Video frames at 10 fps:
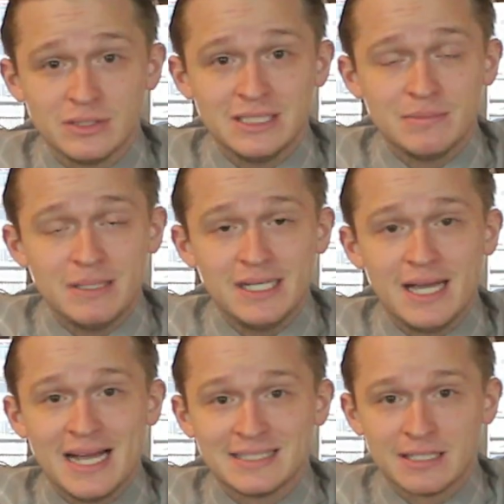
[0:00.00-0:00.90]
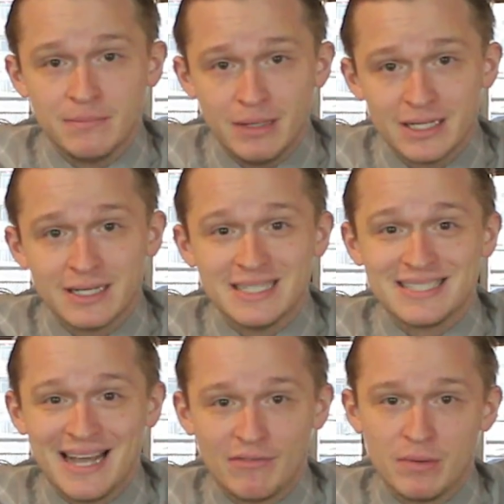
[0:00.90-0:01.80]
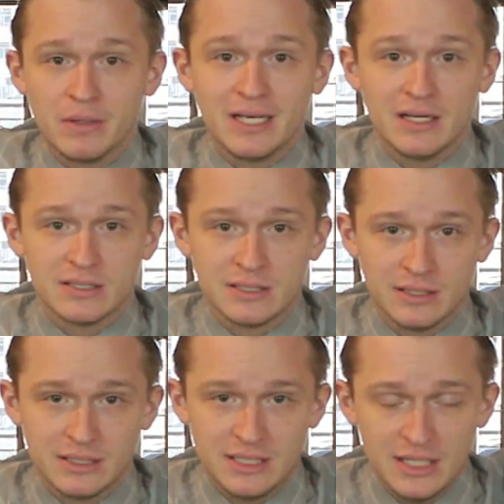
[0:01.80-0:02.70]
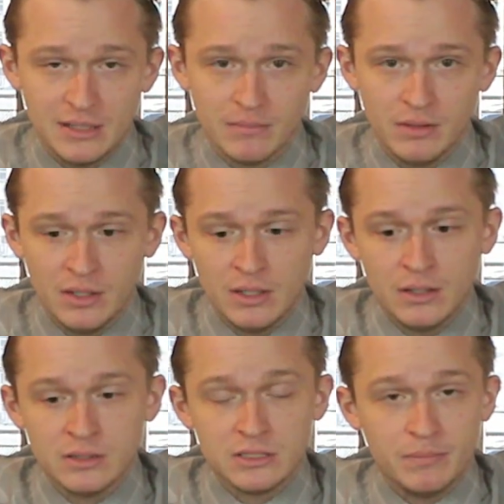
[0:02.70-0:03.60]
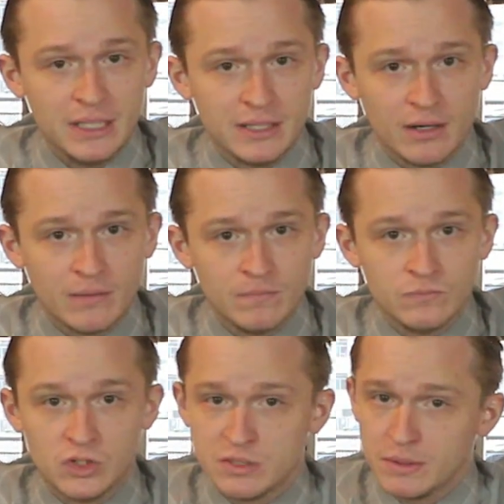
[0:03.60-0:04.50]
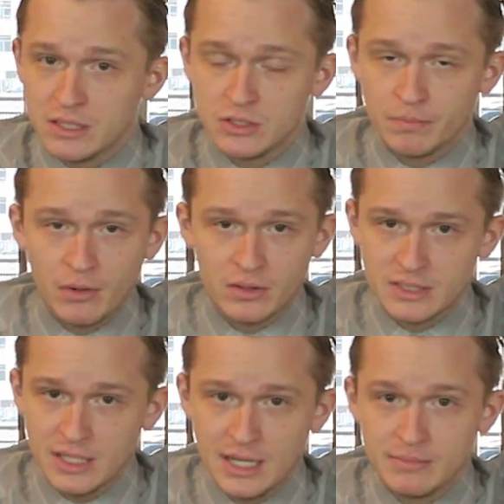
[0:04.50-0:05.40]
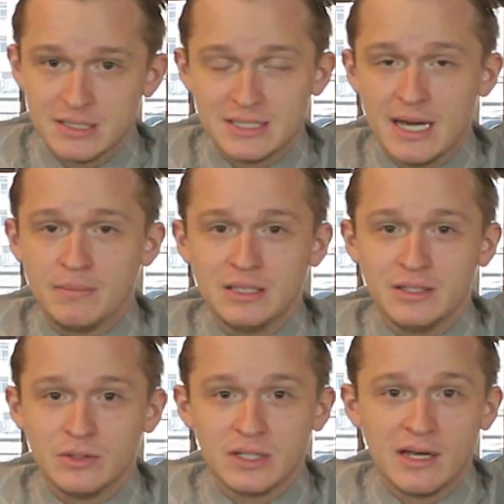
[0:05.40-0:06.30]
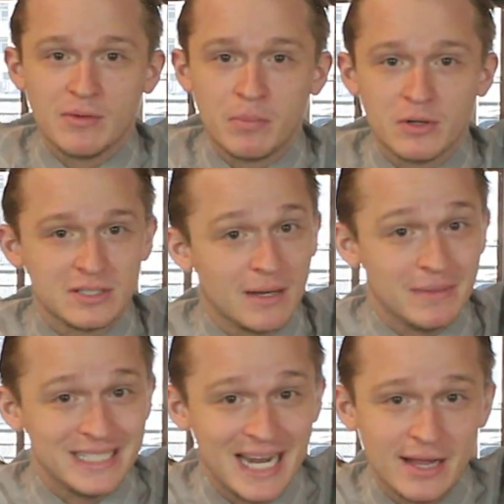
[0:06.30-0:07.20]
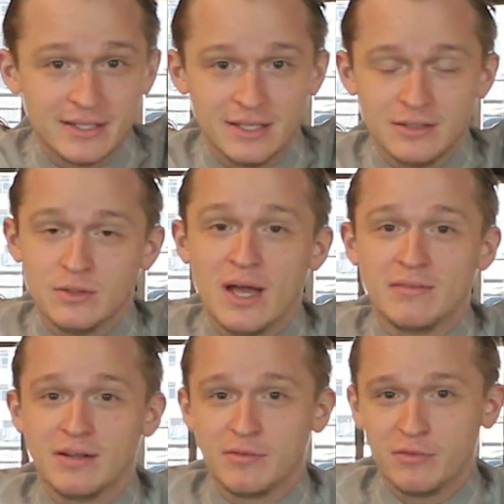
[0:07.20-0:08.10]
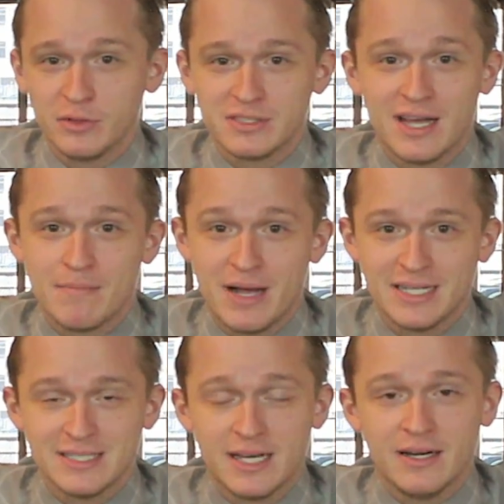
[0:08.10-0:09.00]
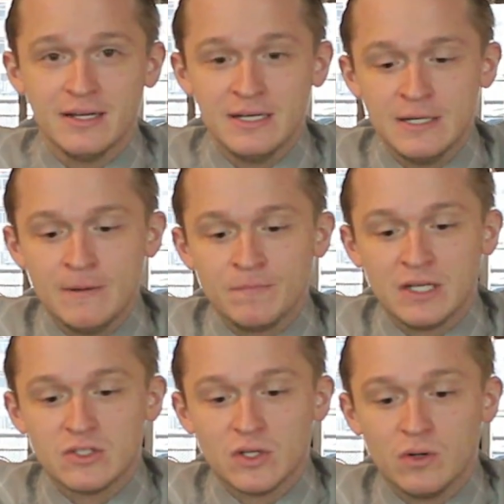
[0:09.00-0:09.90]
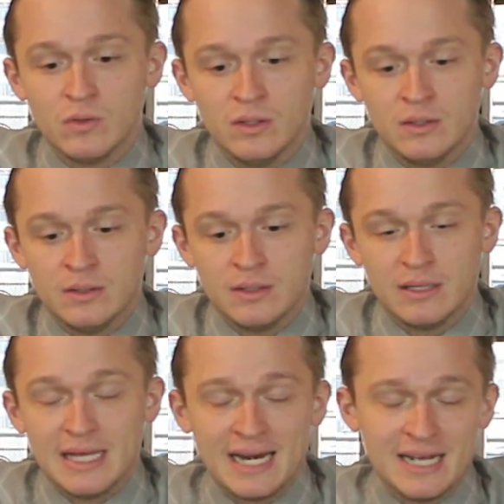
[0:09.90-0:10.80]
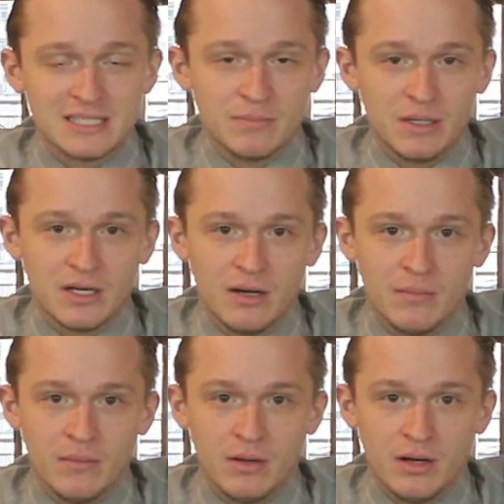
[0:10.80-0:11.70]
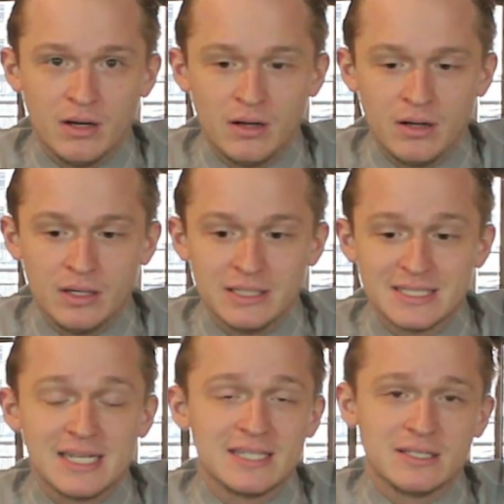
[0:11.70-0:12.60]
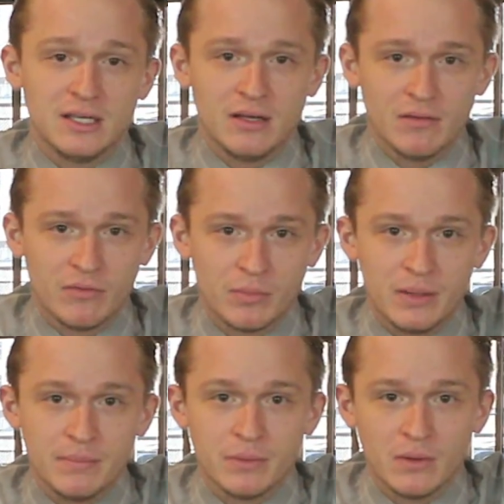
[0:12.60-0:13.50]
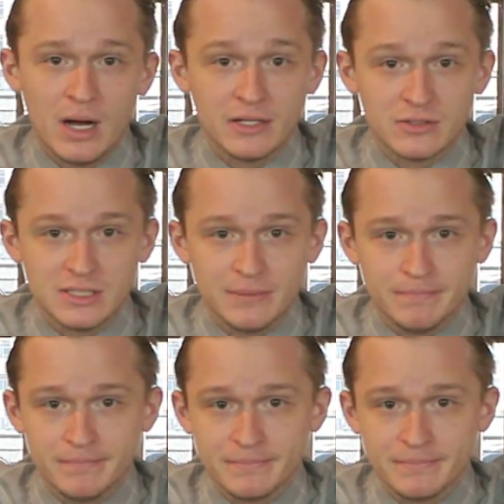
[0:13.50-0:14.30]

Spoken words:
need to be as committed as everybody else on the team to be there. Just because you're part-time does not mean that you can have a part-time mentality. You have to have a full-time mindset. And so that has to become a necessity for people on your team.